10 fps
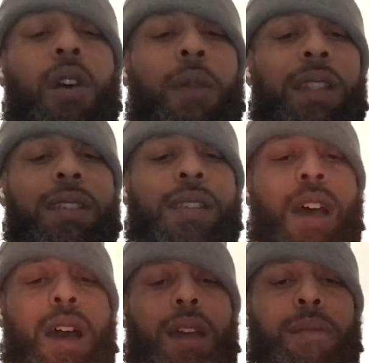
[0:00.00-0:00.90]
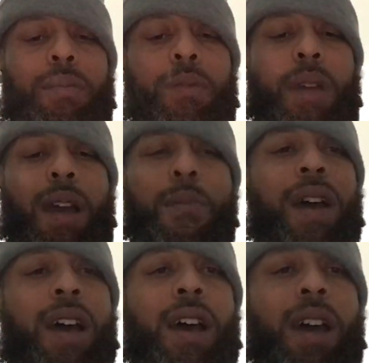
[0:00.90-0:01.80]
at the time, I
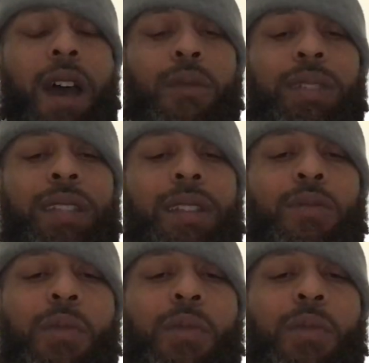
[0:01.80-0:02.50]
was selling